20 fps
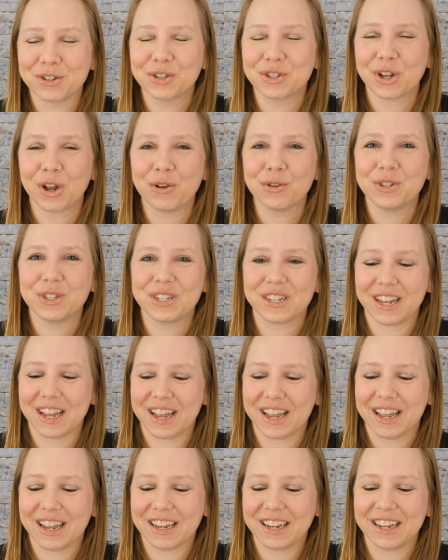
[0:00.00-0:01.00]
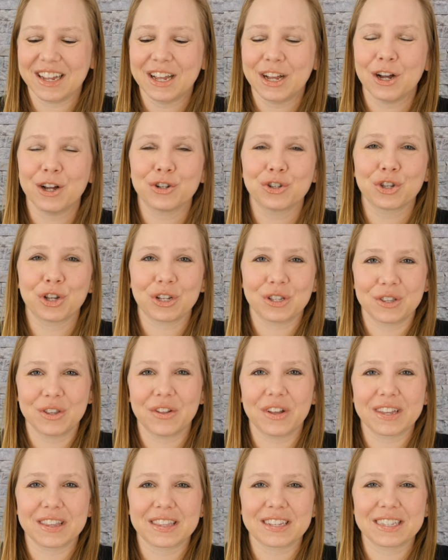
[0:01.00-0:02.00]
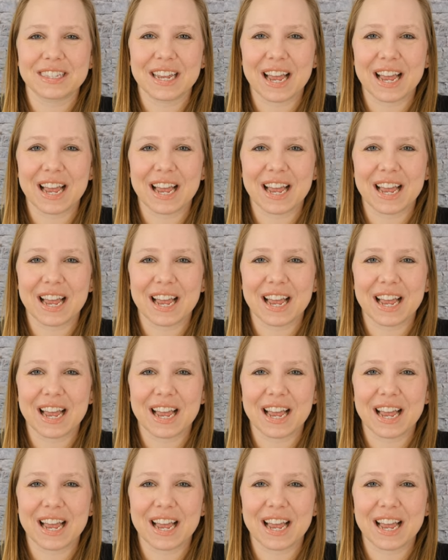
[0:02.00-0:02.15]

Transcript: associate like the